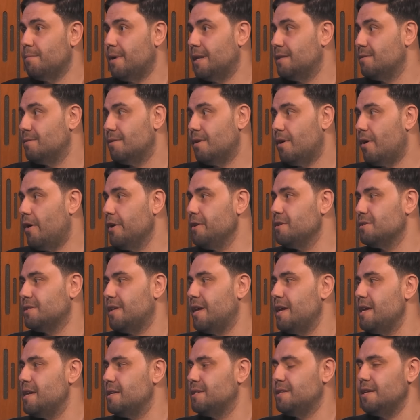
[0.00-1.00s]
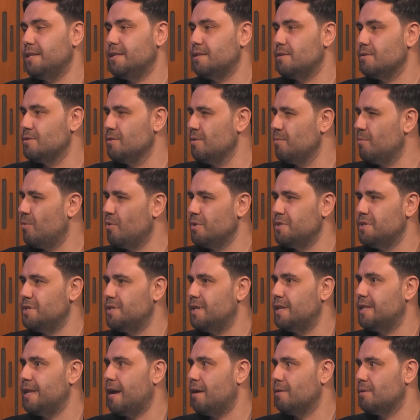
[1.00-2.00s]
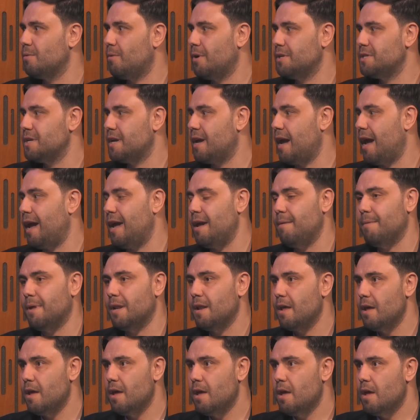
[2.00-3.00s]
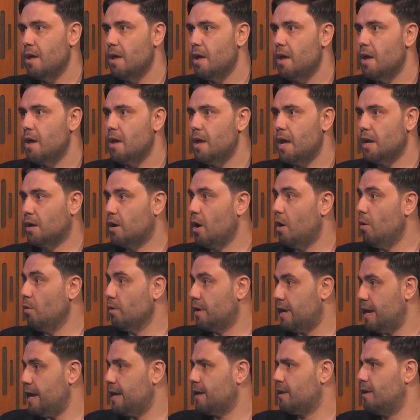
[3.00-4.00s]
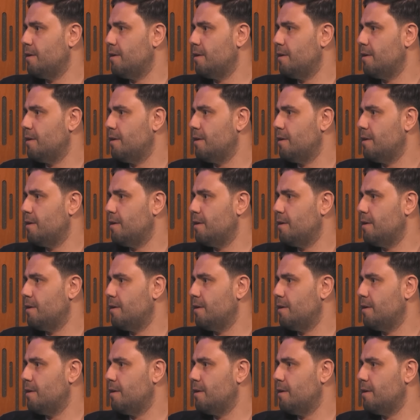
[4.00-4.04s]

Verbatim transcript: And I just think you sit. There's nothing much you sit down to watch a game and a goal kick.